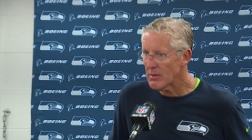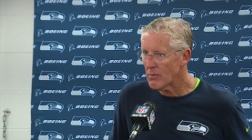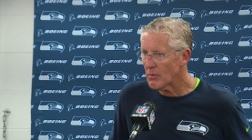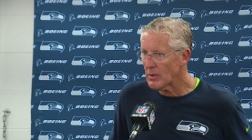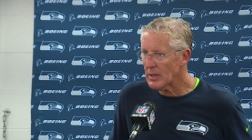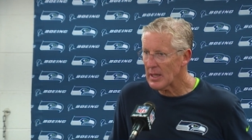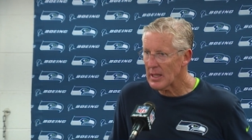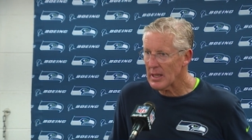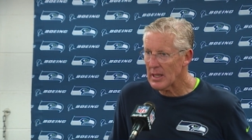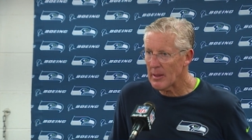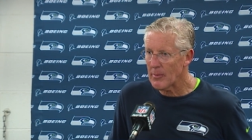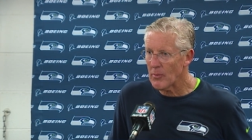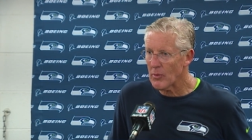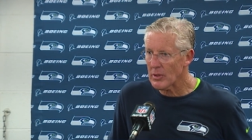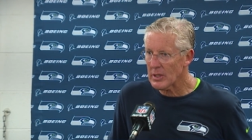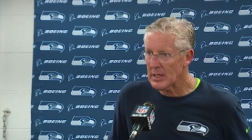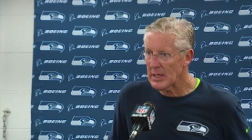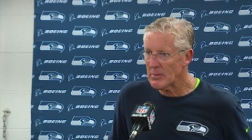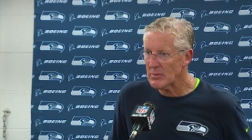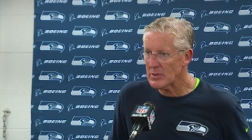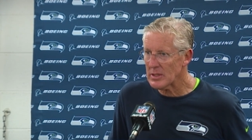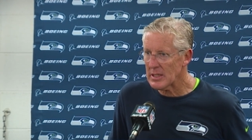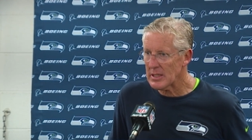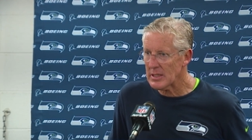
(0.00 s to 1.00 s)
and we got a lot more
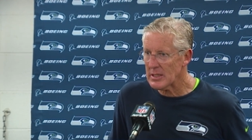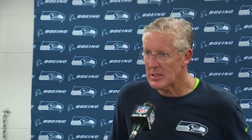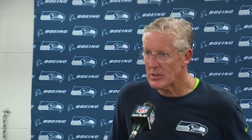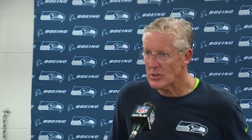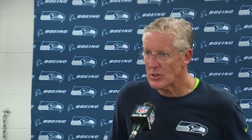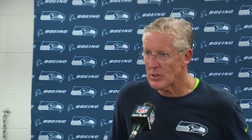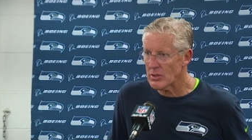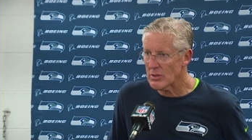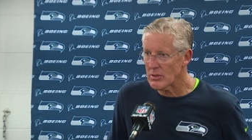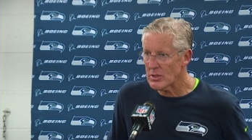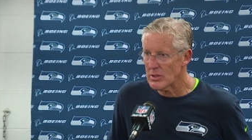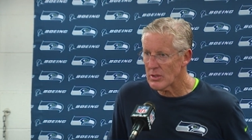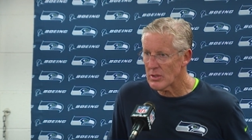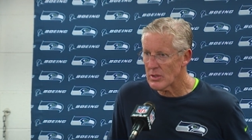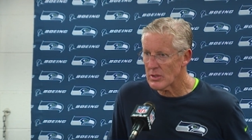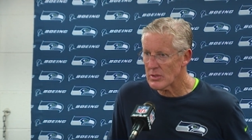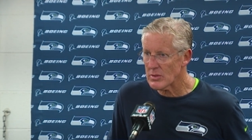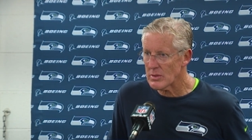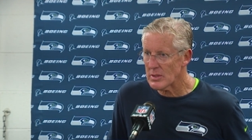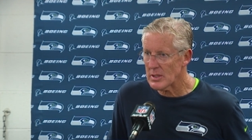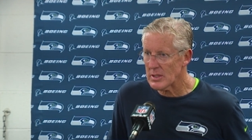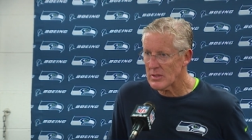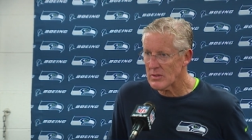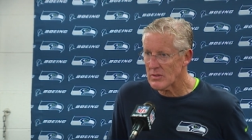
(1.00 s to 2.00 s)
games to get this year. You know,
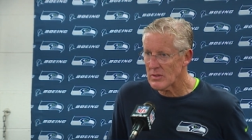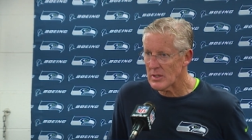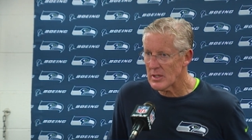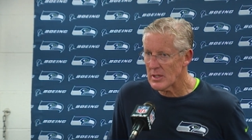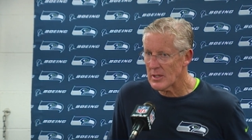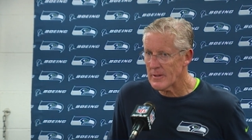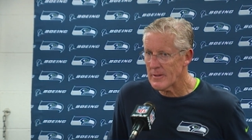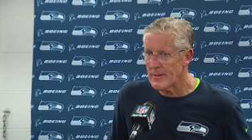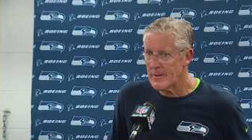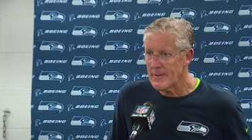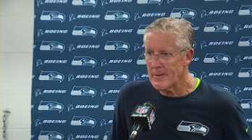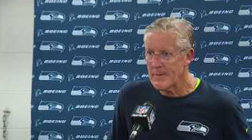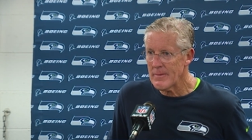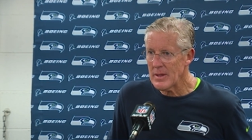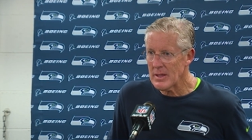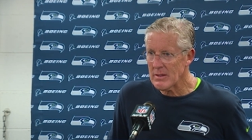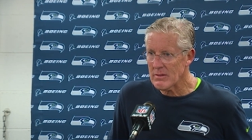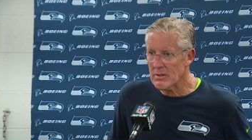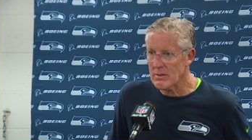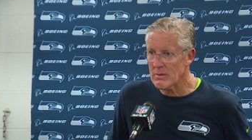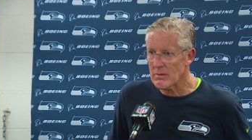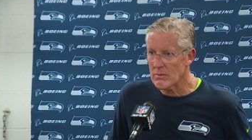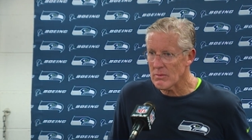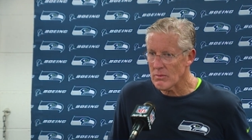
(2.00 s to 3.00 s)
it's it's a uh,
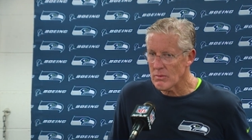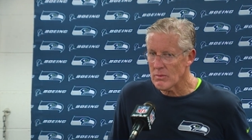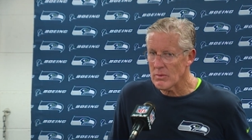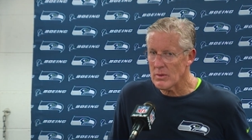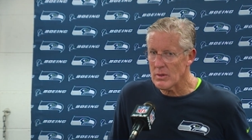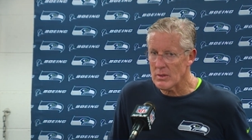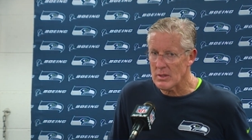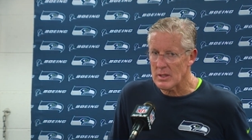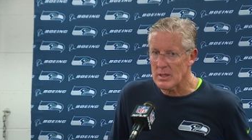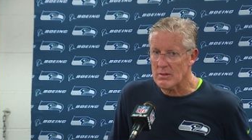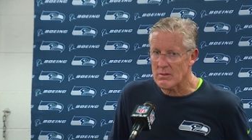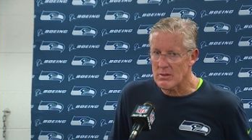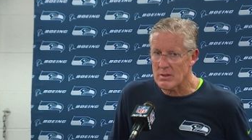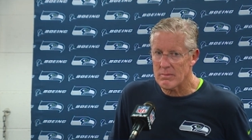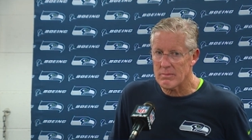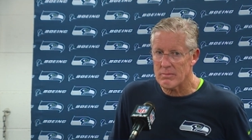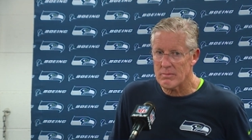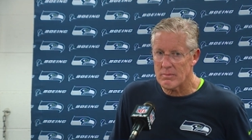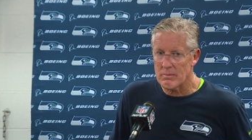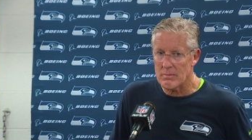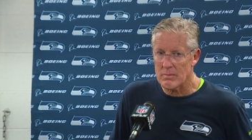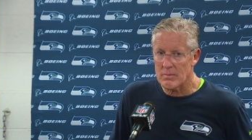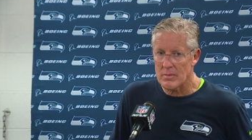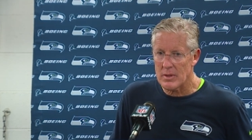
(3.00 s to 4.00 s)
it's a really it's a
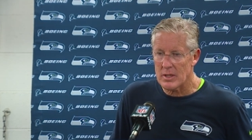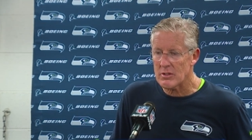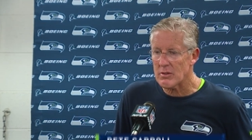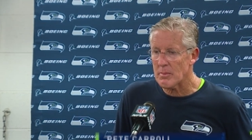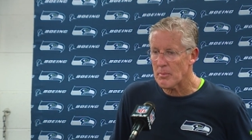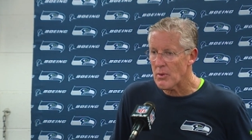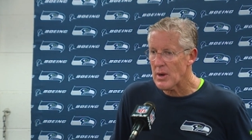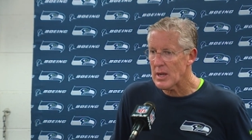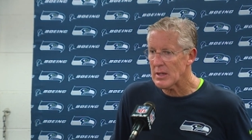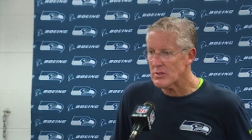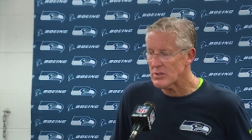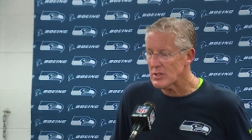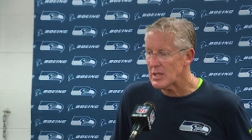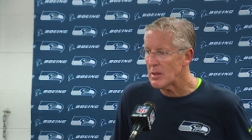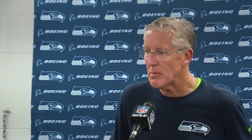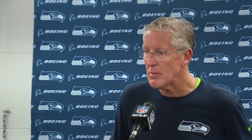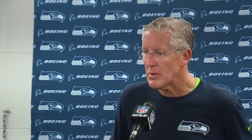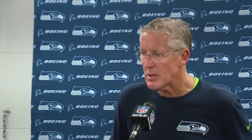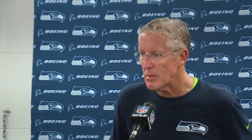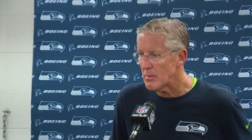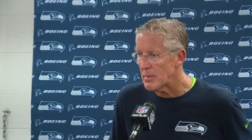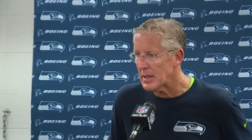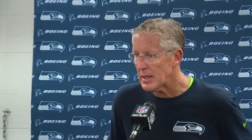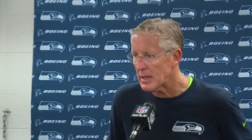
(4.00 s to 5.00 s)
it's a proud
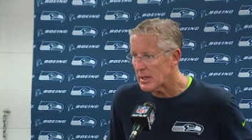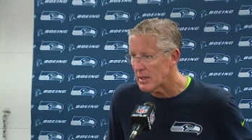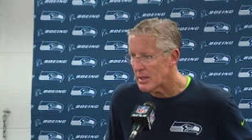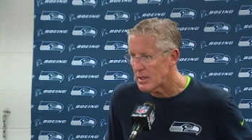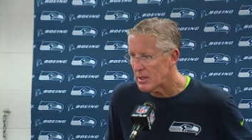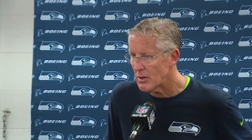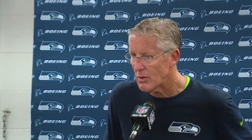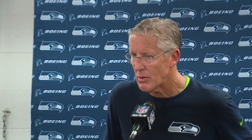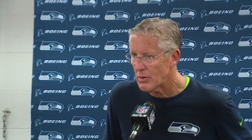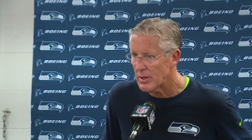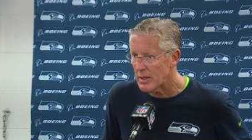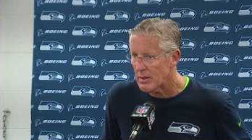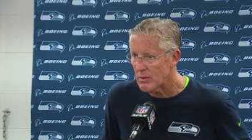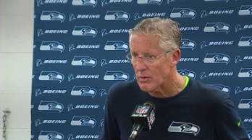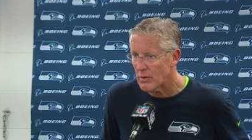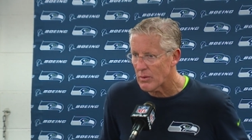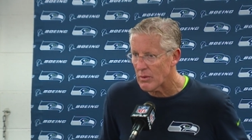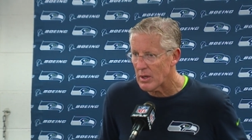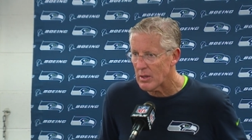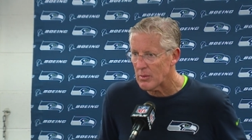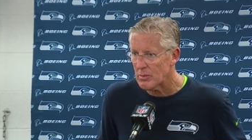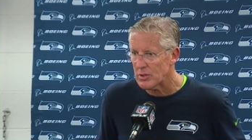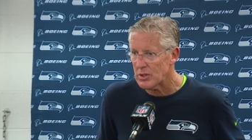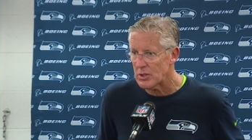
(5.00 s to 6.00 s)
statement to make. You know, that
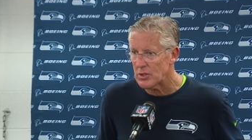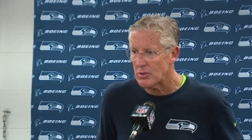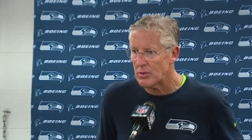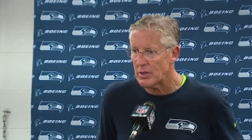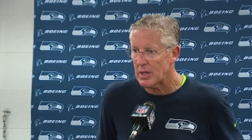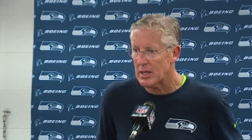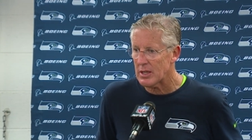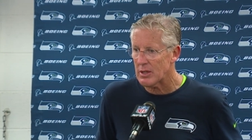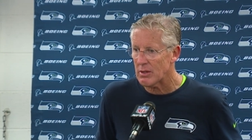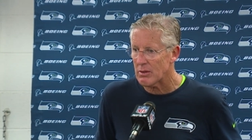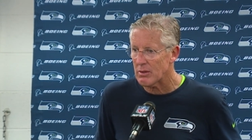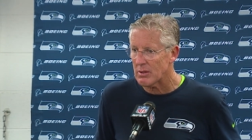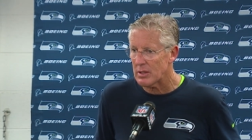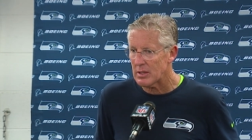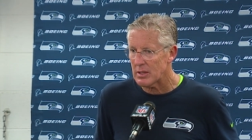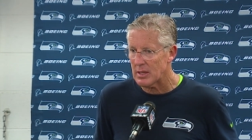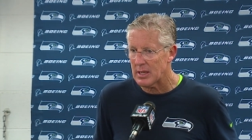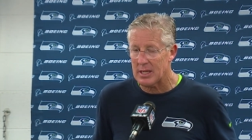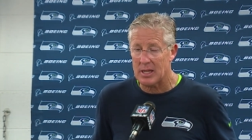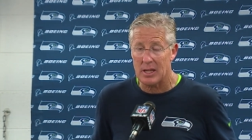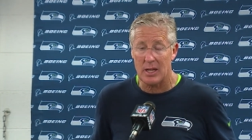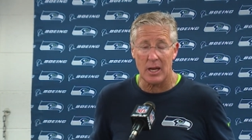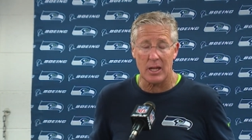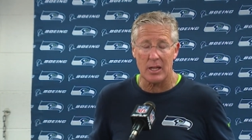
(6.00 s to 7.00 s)
we're able to do that here, and,
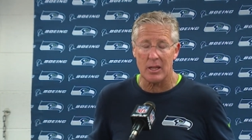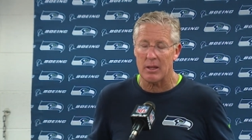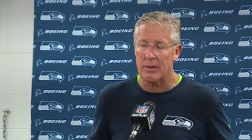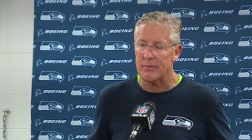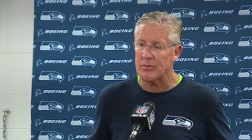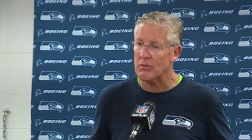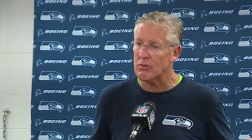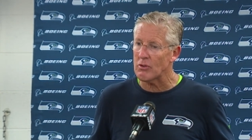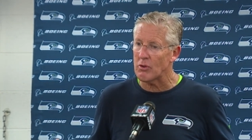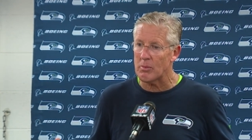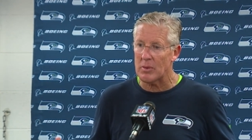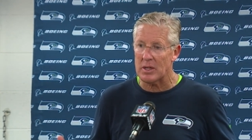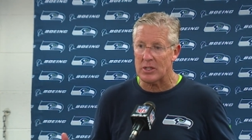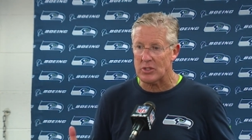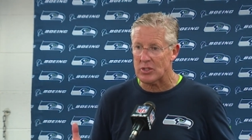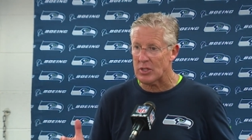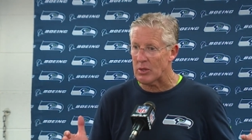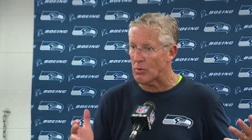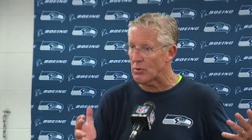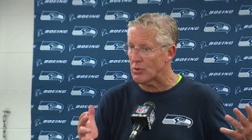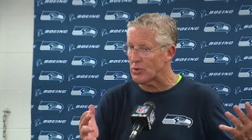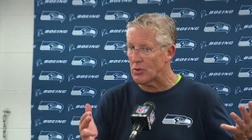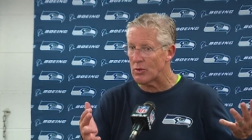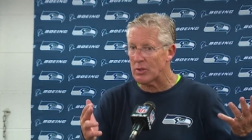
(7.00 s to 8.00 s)
and I love so much
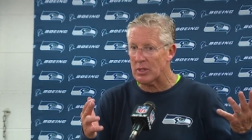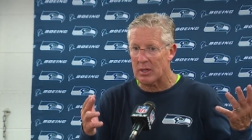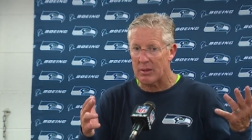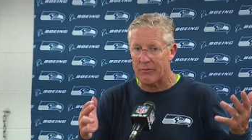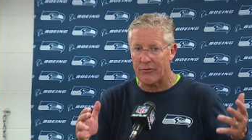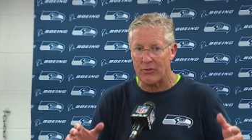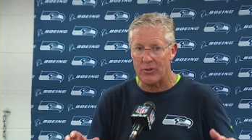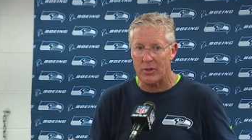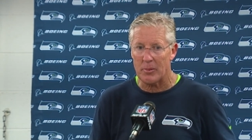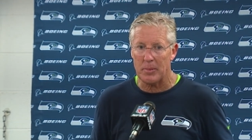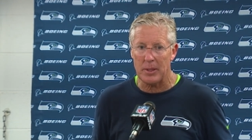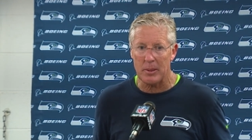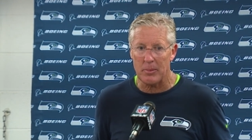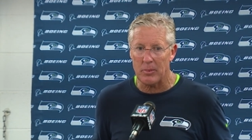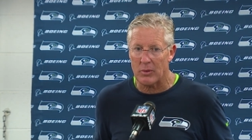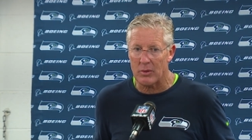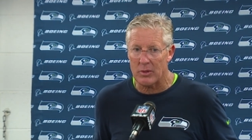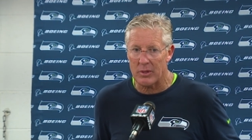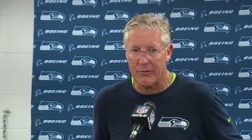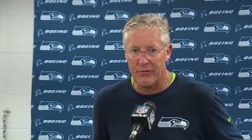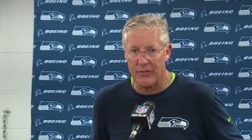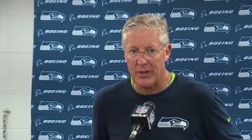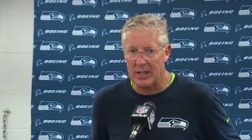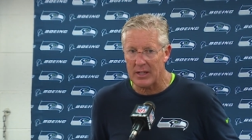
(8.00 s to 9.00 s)
that we're doing it for the people
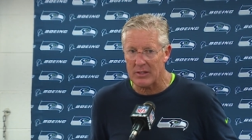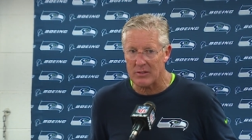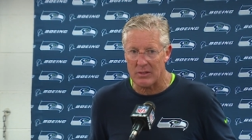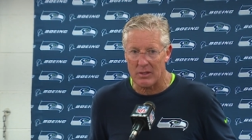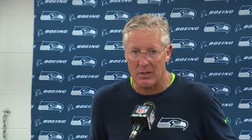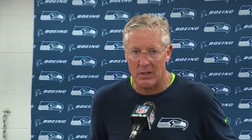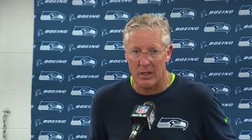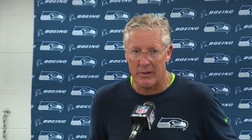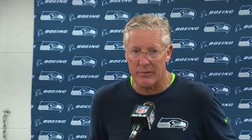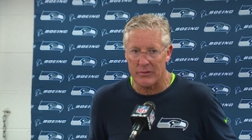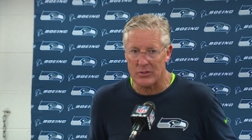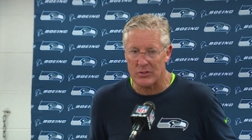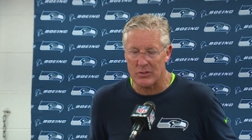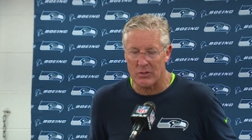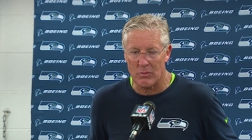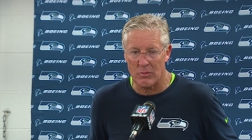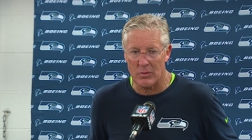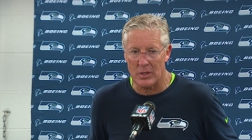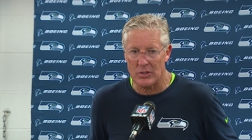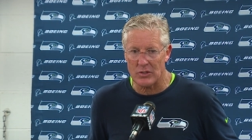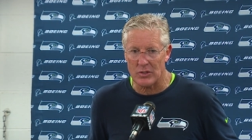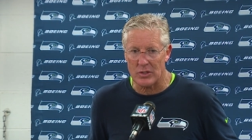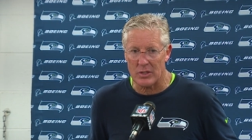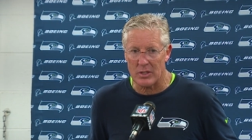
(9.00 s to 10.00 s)
and the fans that love us so
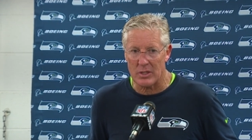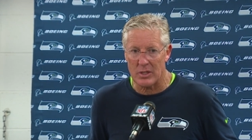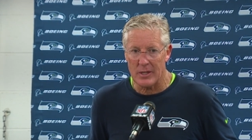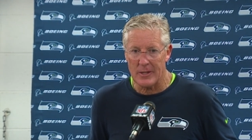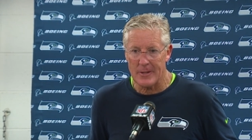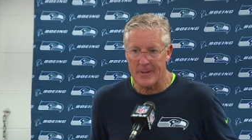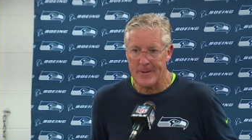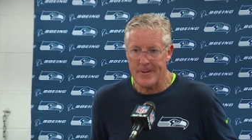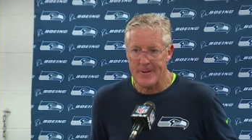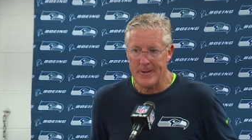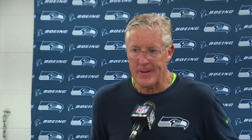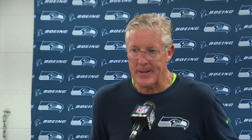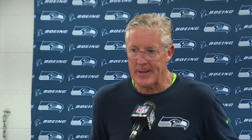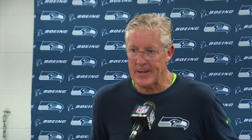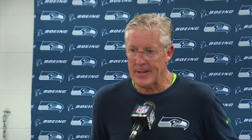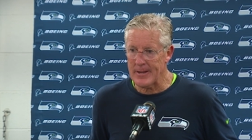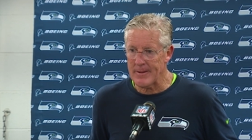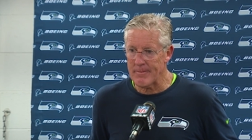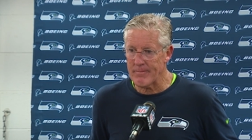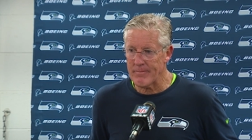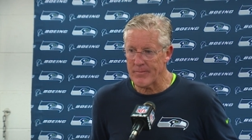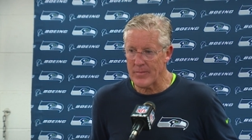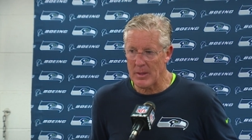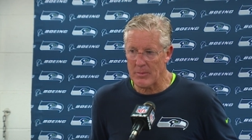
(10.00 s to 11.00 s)
much, and
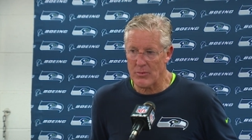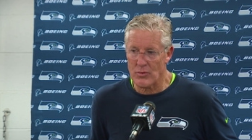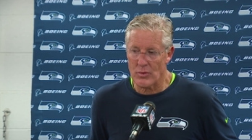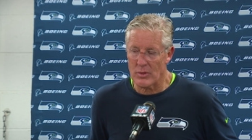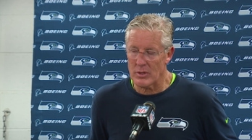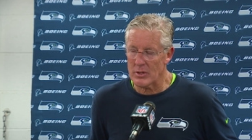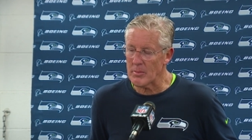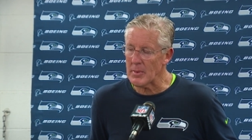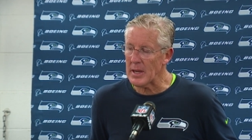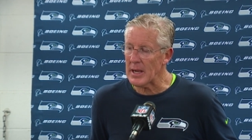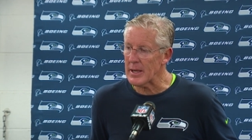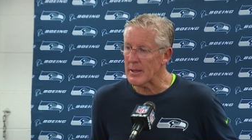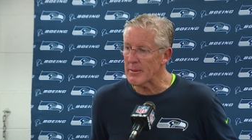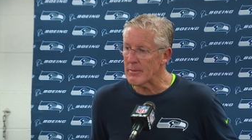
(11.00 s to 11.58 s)
um, I'm thrilled about